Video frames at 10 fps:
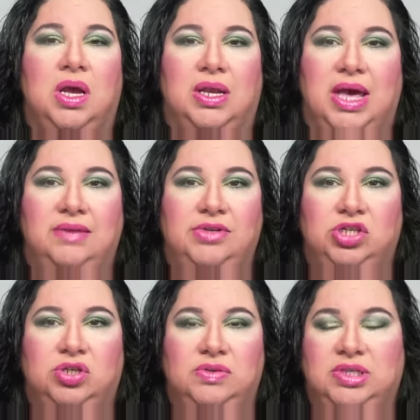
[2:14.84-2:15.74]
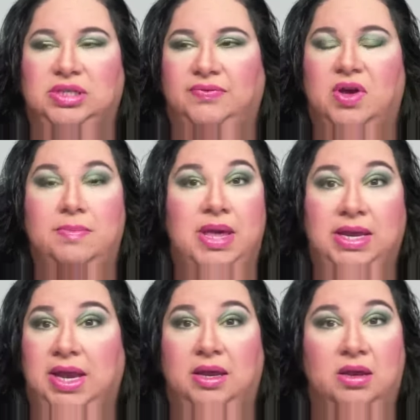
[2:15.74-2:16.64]
a lot of insurances have cut
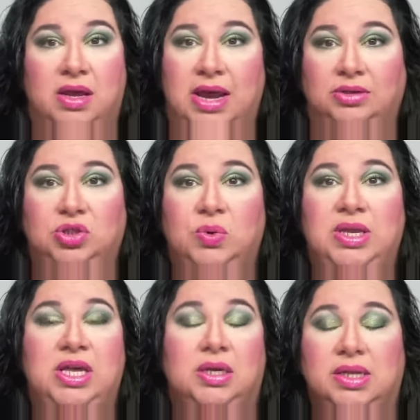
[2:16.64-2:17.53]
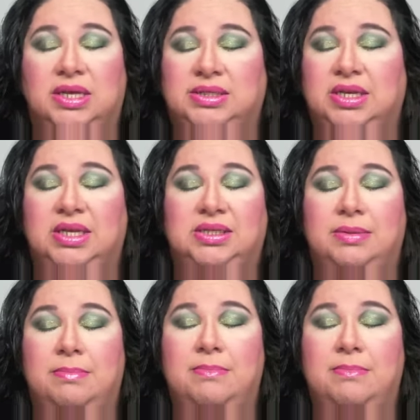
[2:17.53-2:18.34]
Medicaid cut out doing it unless it's